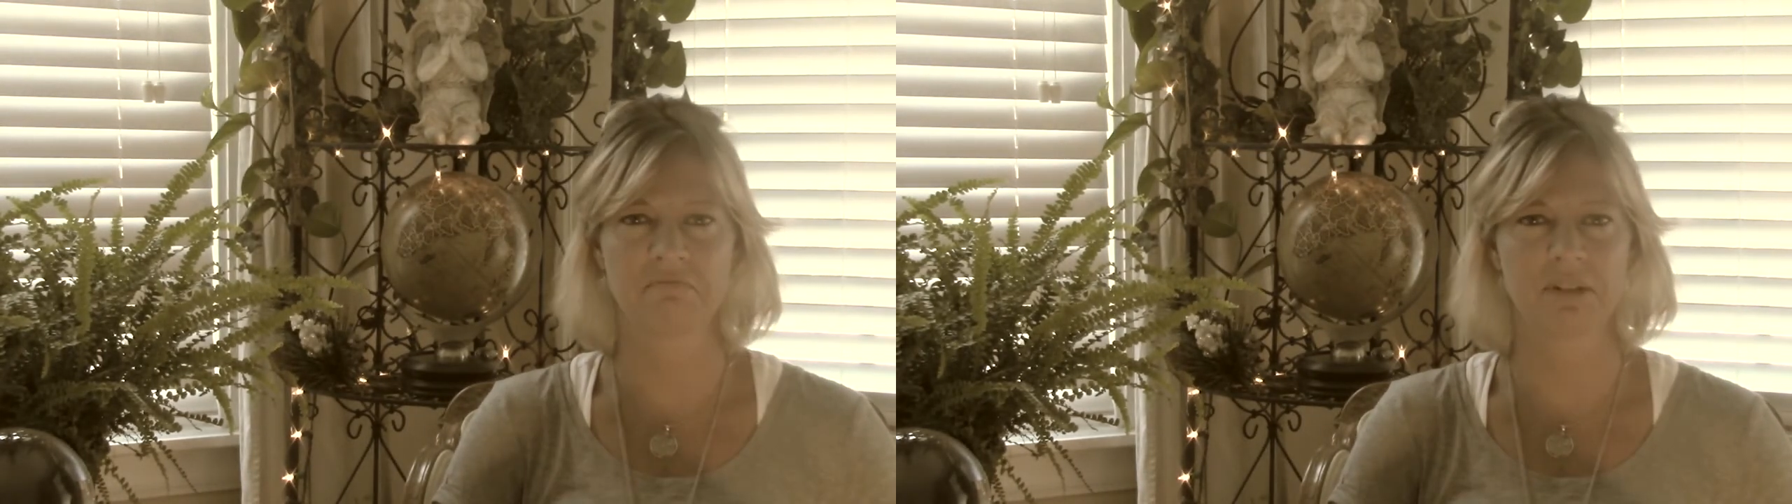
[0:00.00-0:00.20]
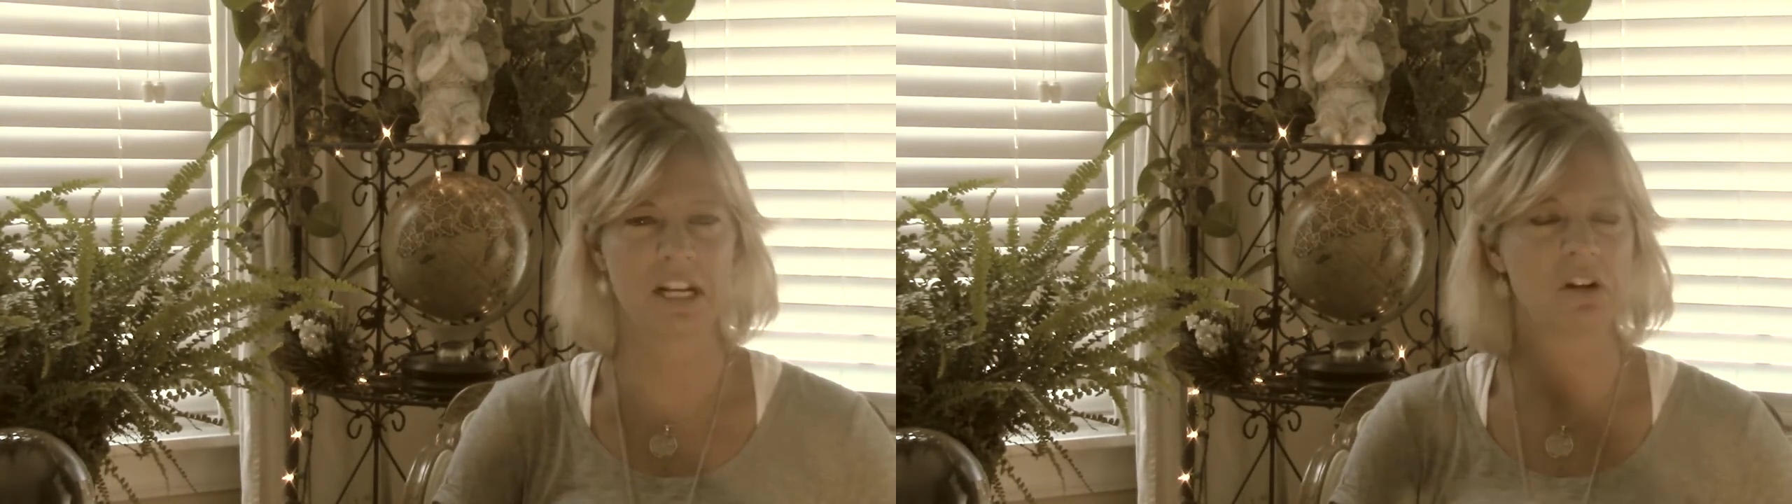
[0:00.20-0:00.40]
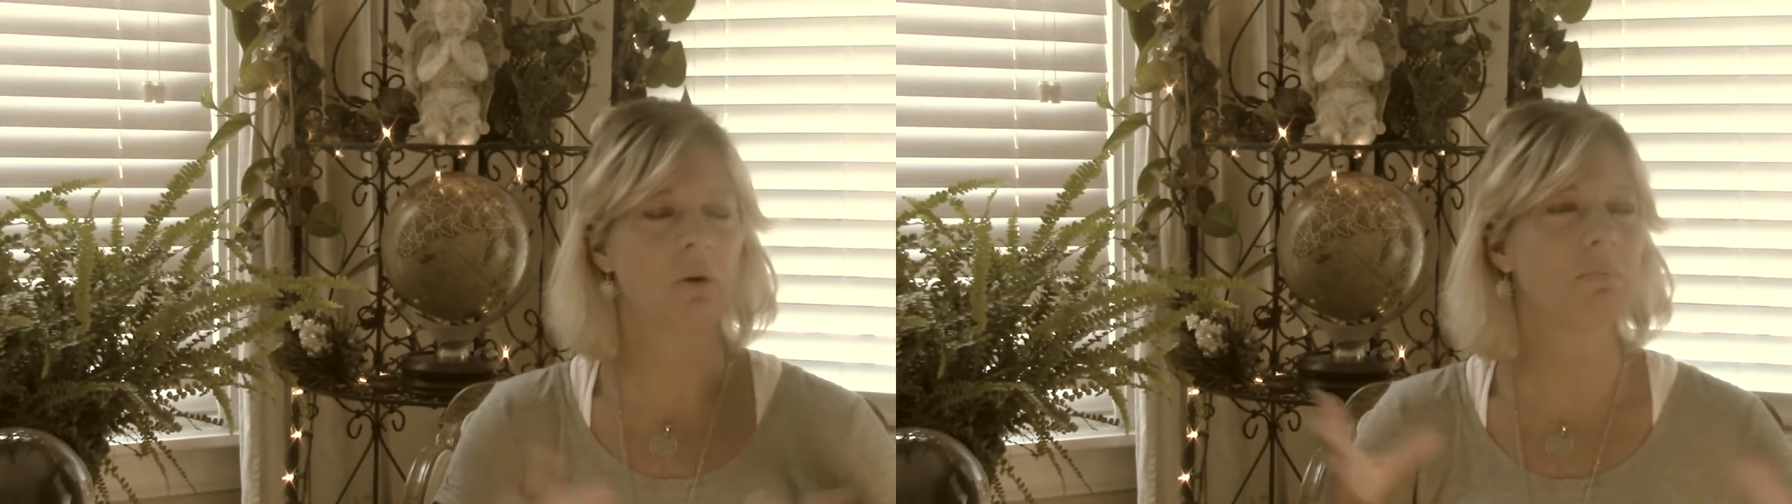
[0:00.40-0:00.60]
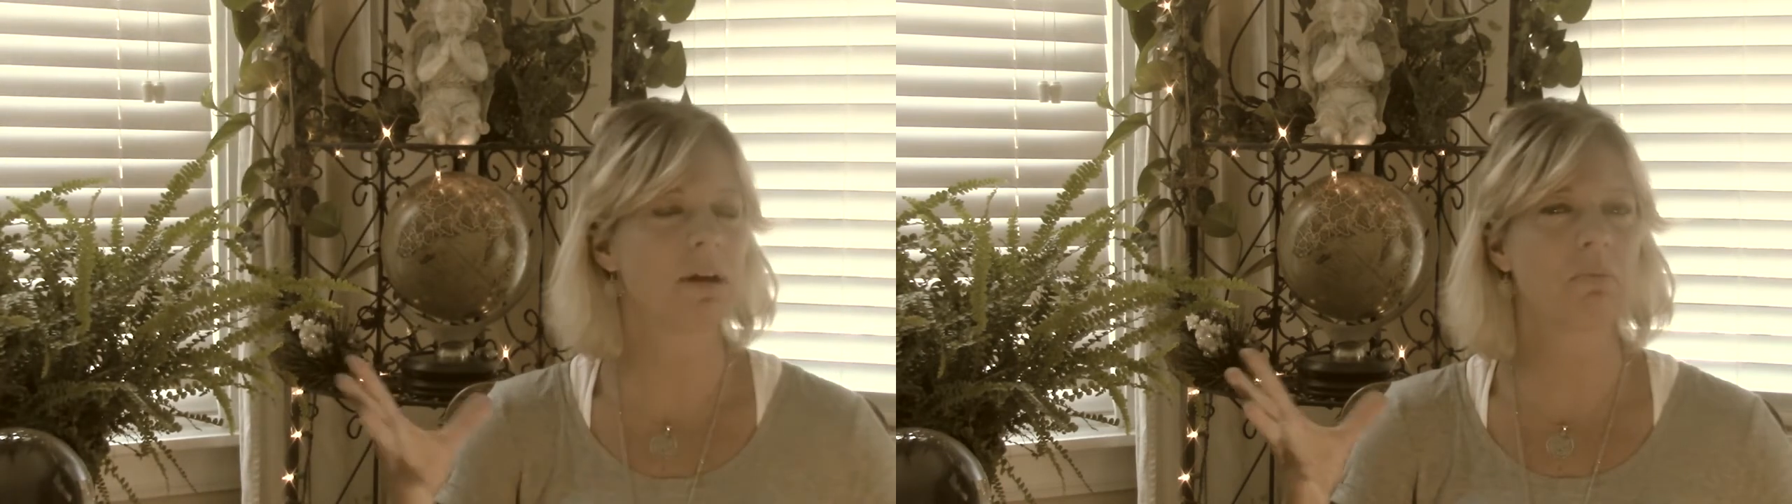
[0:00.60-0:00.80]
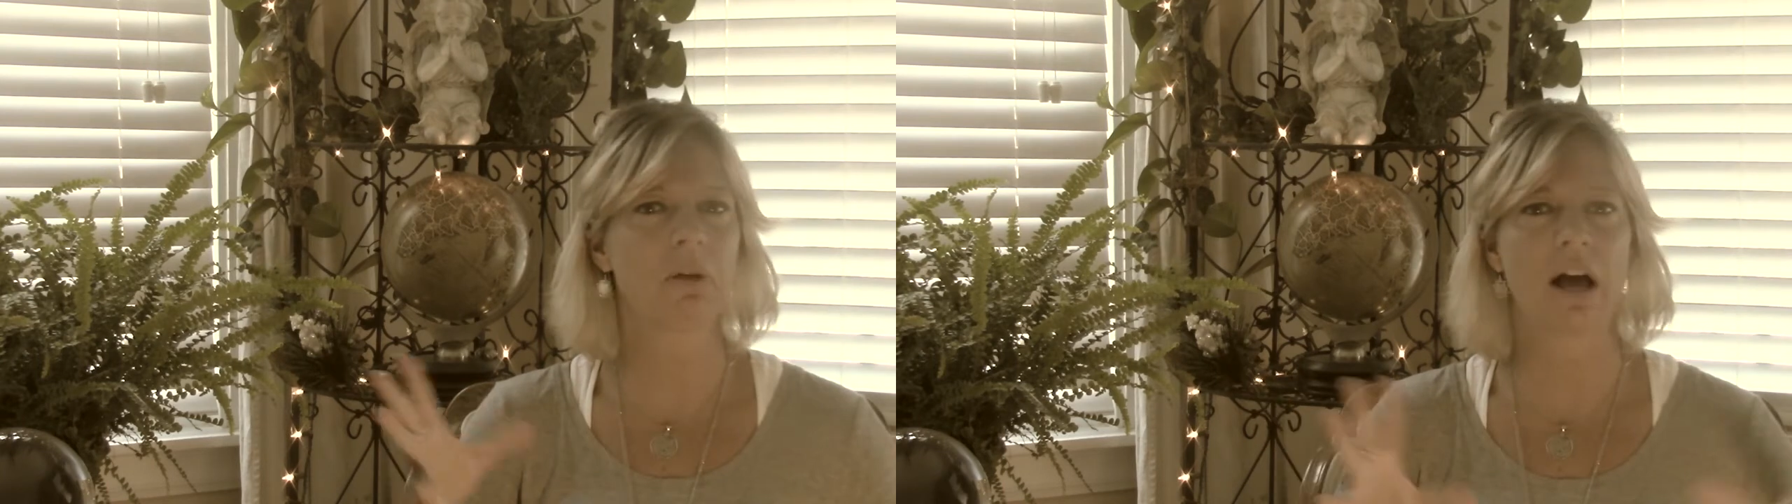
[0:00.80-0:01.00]
Getting old
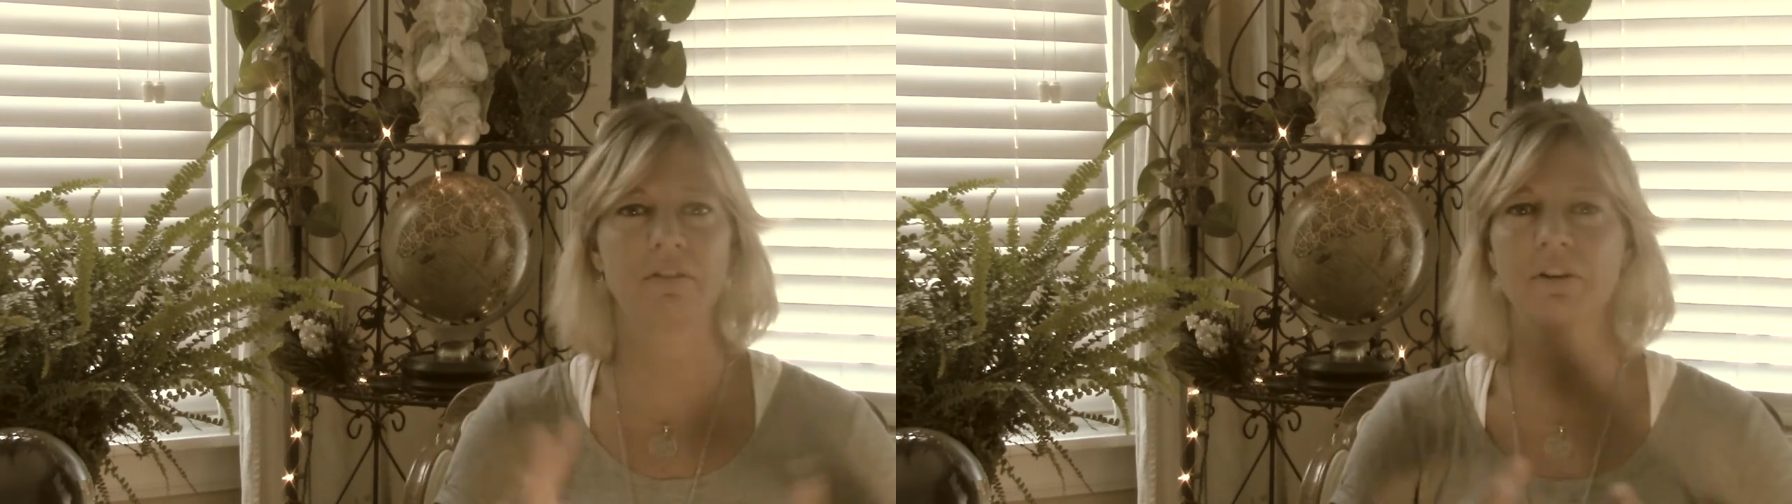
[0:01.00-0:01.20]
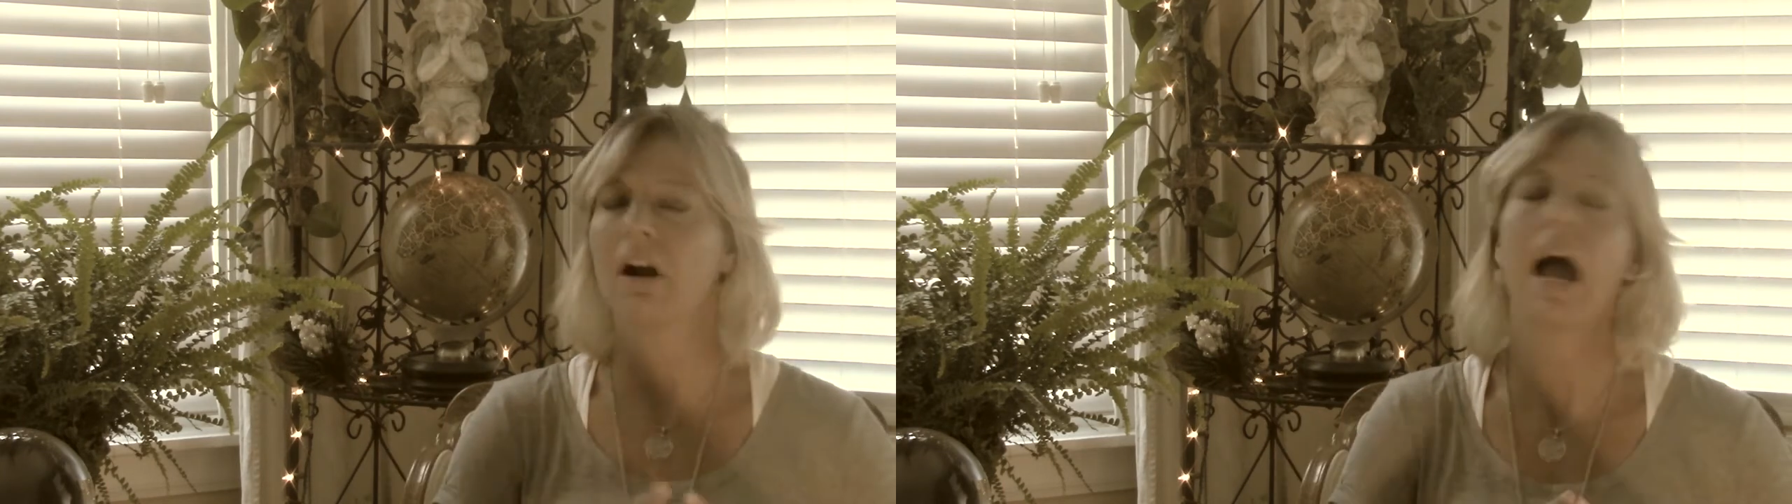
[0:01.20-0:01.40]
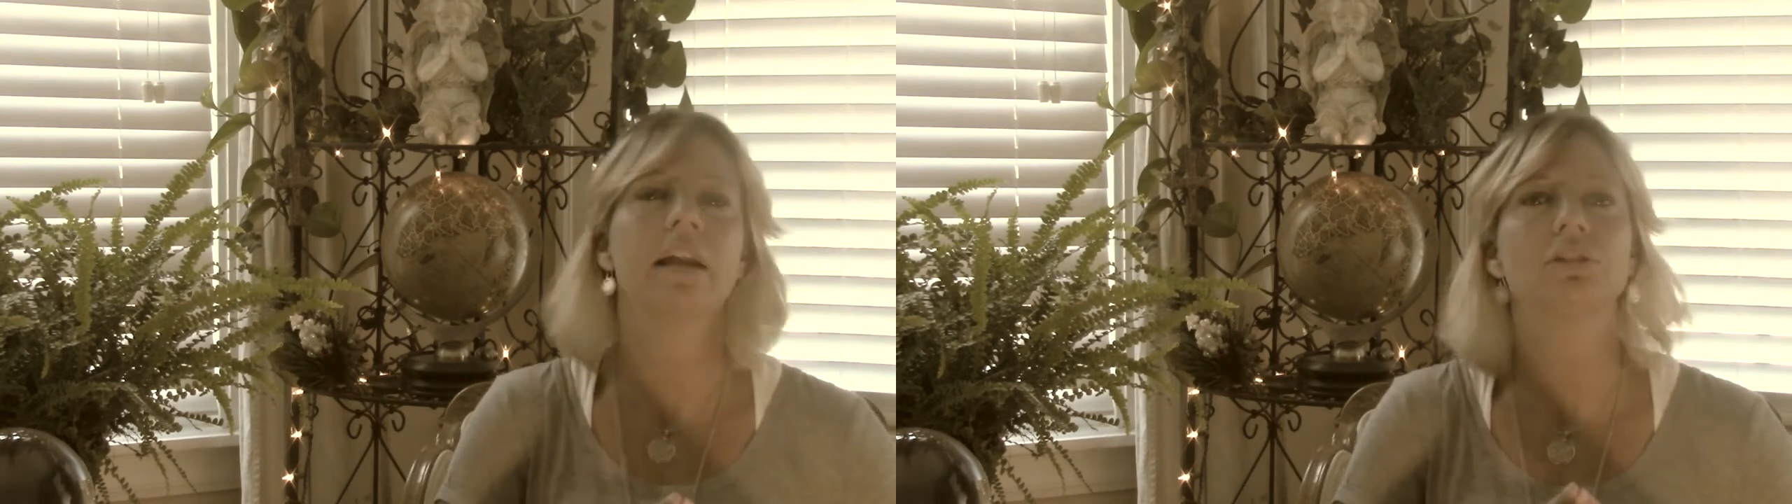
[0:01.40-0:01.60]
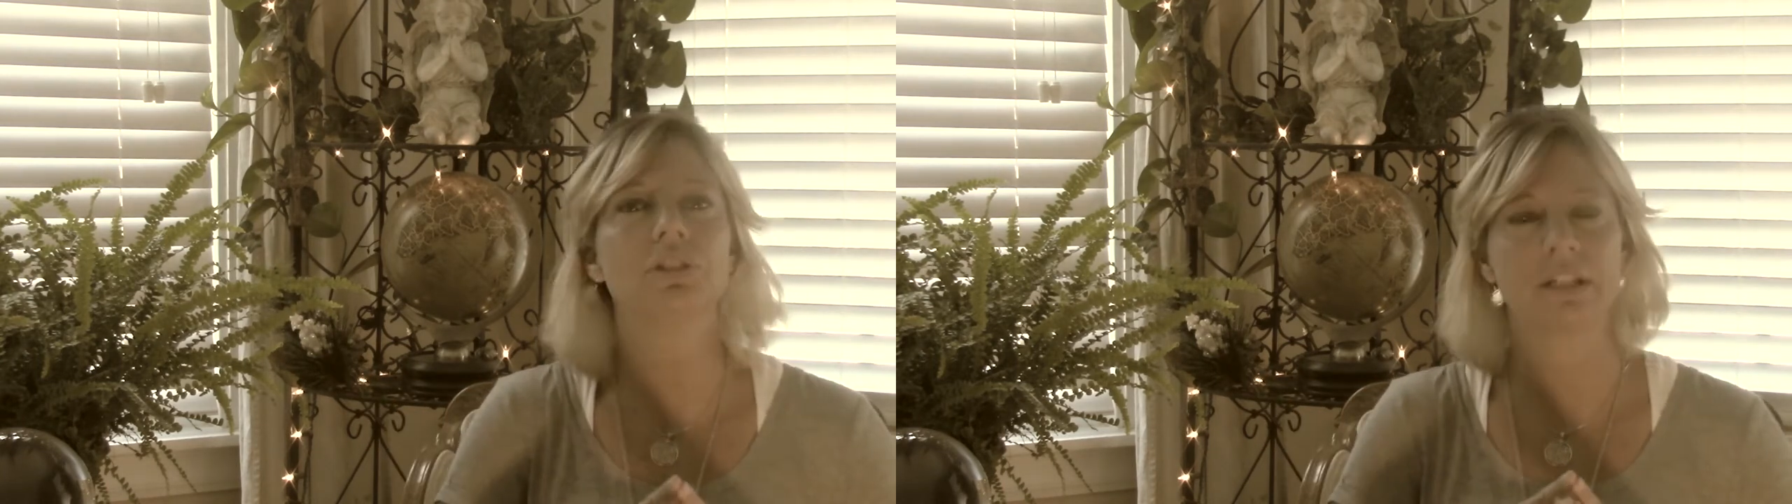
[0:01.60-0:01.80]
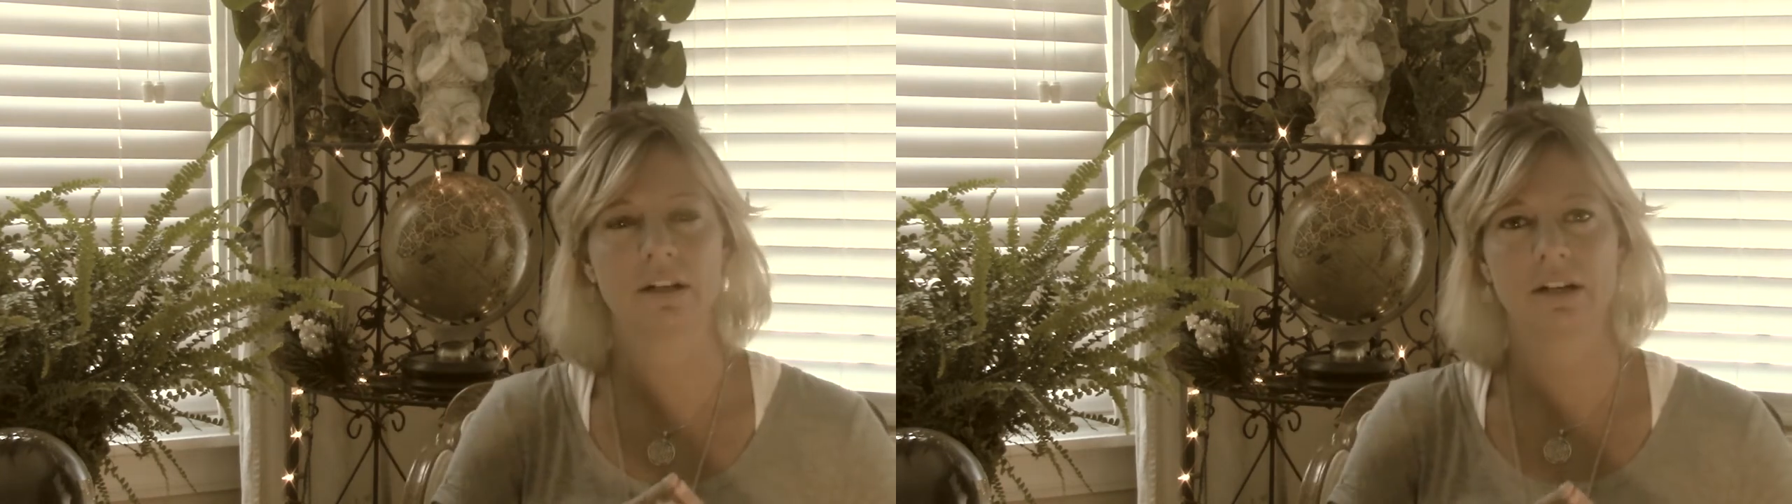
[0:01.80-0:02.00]
people out of your energy